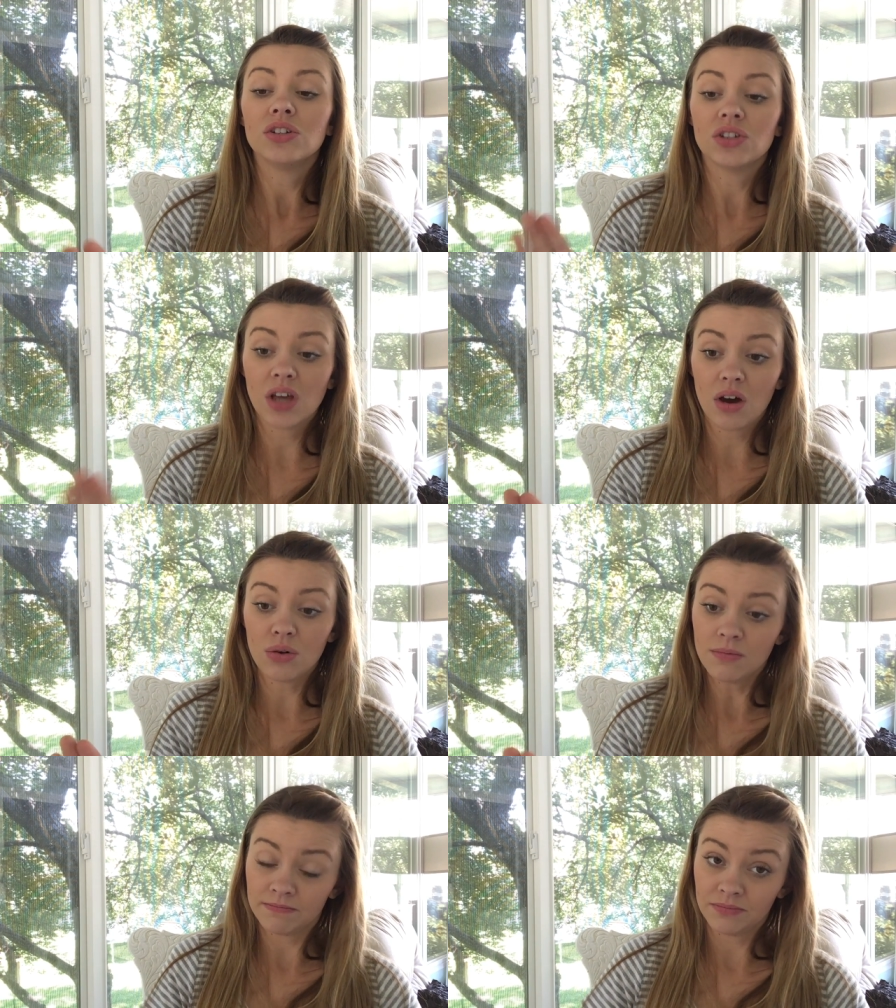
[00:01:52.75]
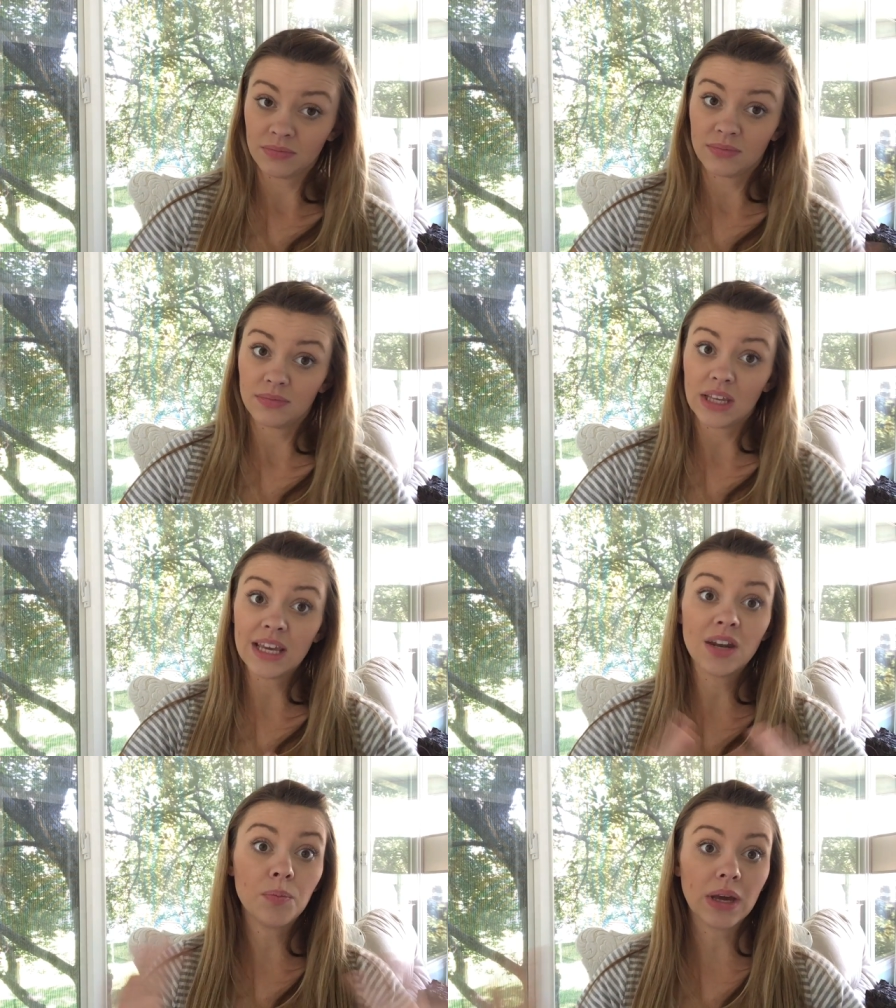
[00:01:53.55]
So
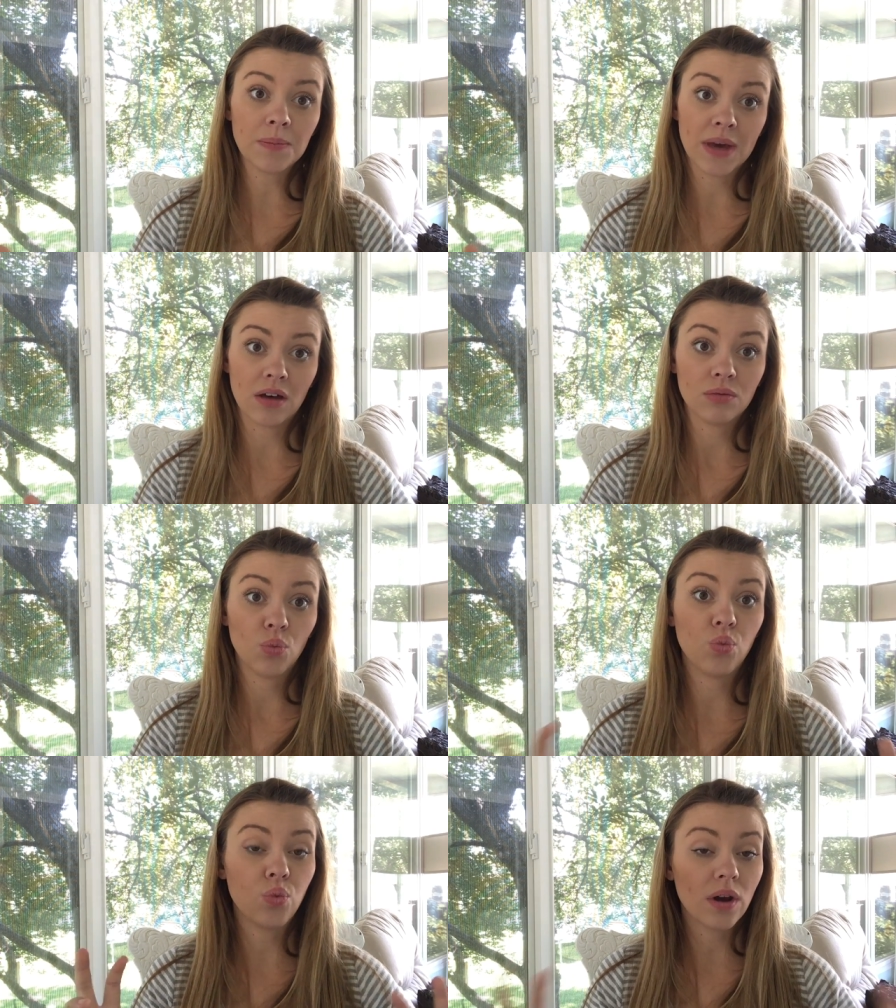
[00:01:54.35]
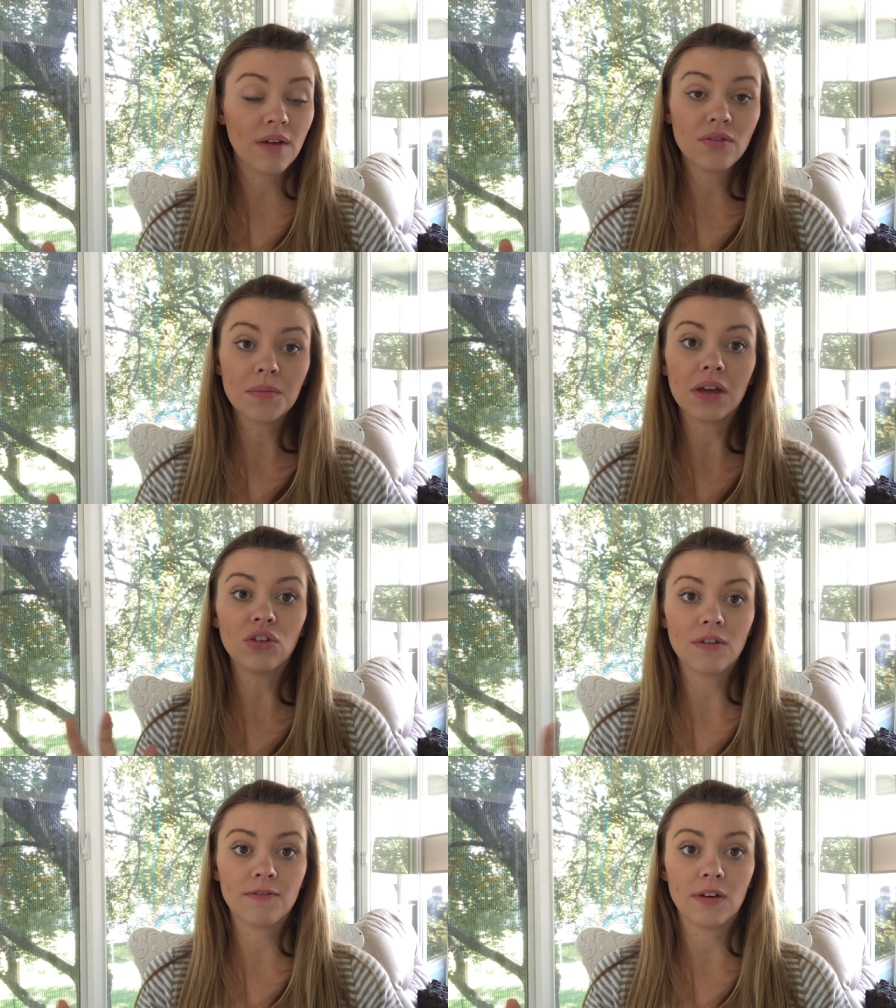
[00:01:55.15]
eat a big meal. Whatever meal
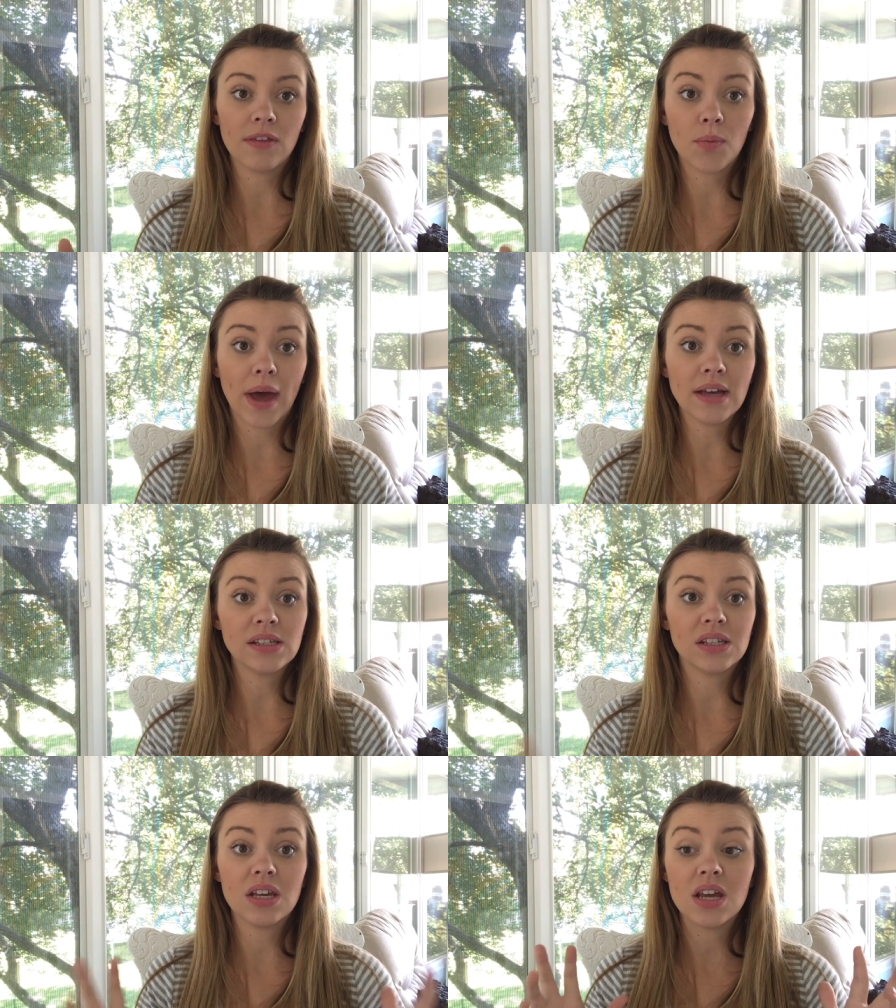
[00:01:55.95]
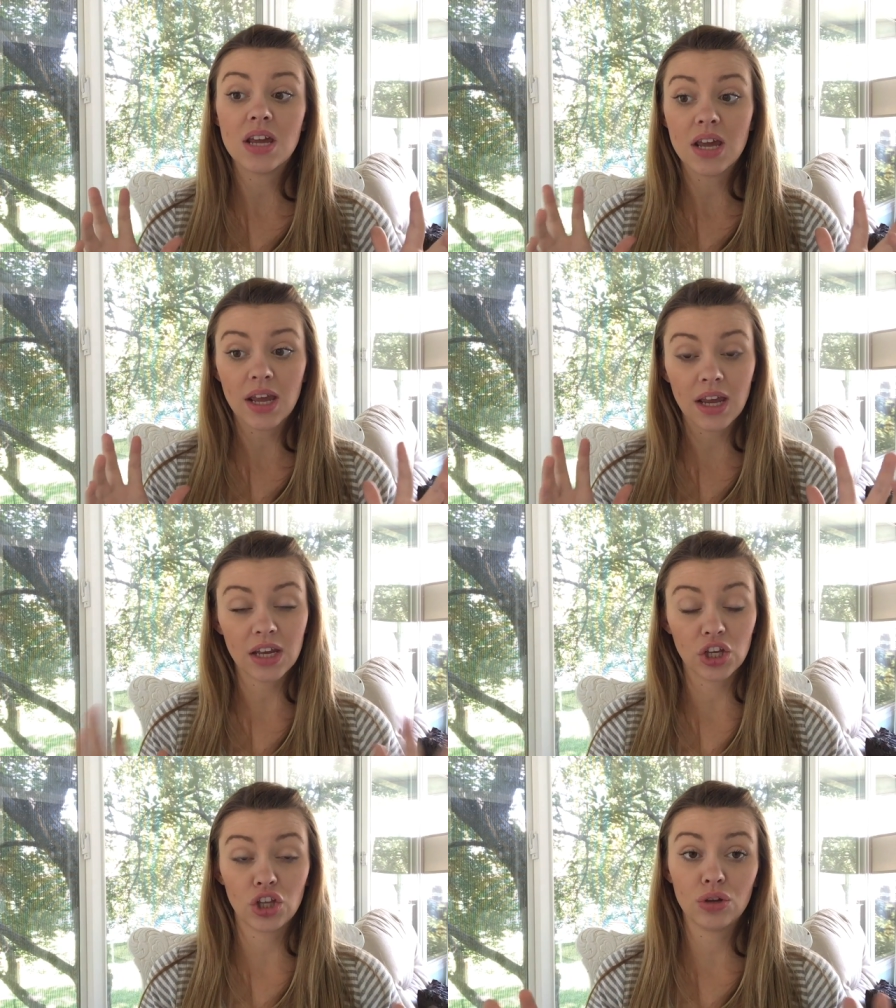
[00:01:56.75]
you feel the best,
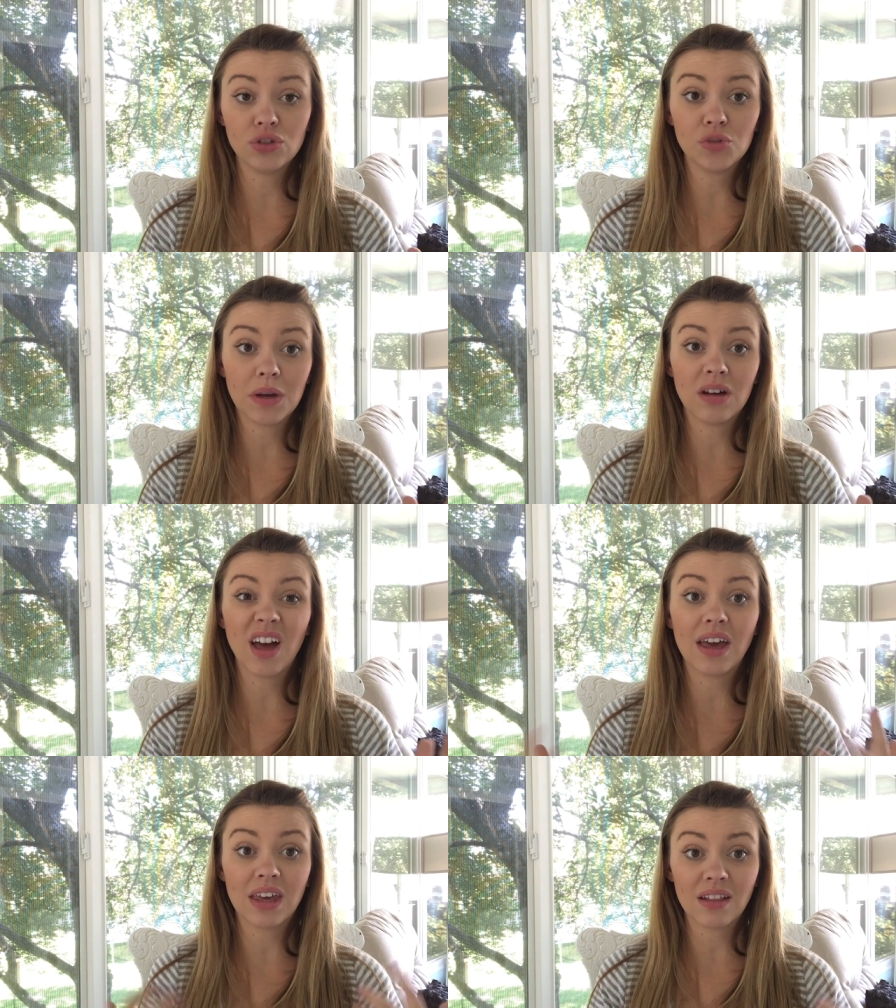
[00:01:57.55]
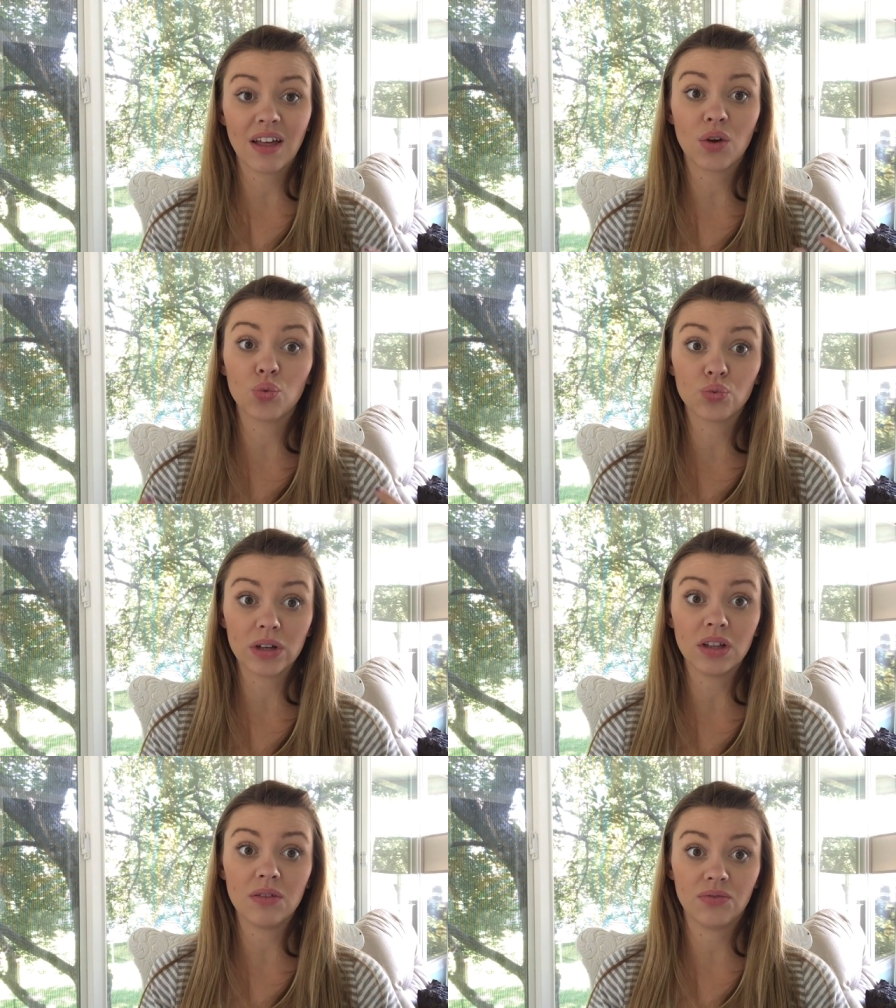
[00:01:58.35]
eat a huge meal and get like really